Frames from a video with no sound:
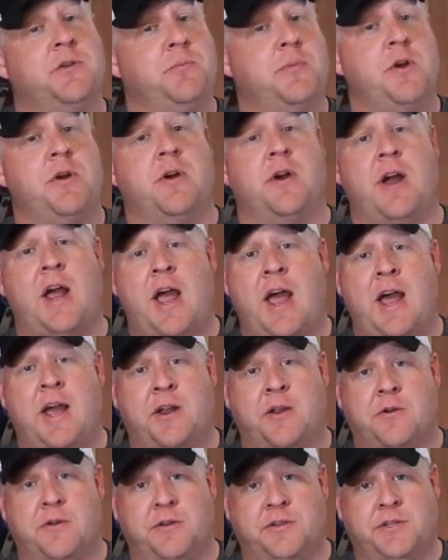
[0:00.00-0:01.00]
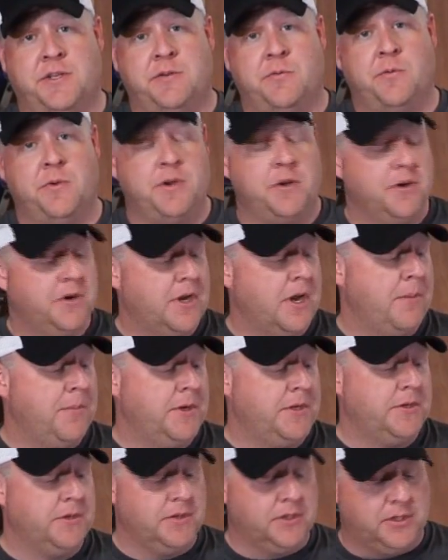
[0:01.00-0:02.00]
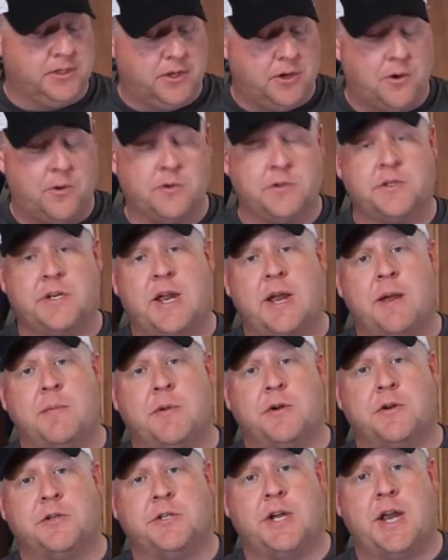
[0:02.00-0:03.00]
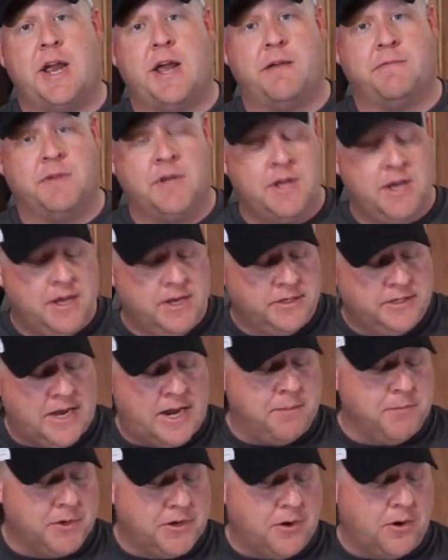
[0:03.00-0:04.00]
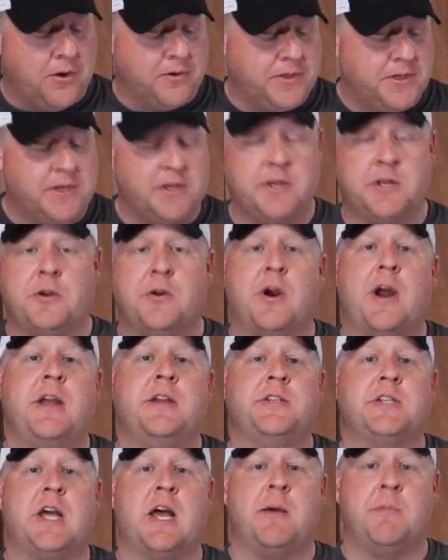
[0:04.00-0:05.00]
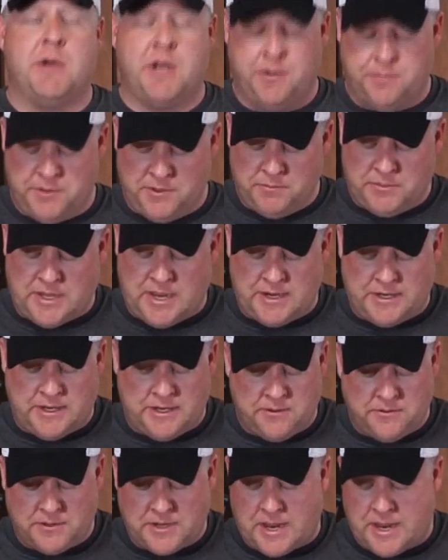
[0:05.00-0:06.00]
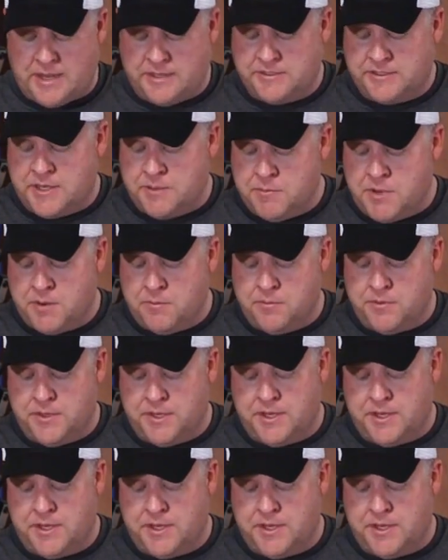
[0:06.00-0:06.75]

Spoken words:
superior accuracy. When you're coming to a large diameter shaft, Dan McCarthy did a great job of helping the Black Eagle guys come up with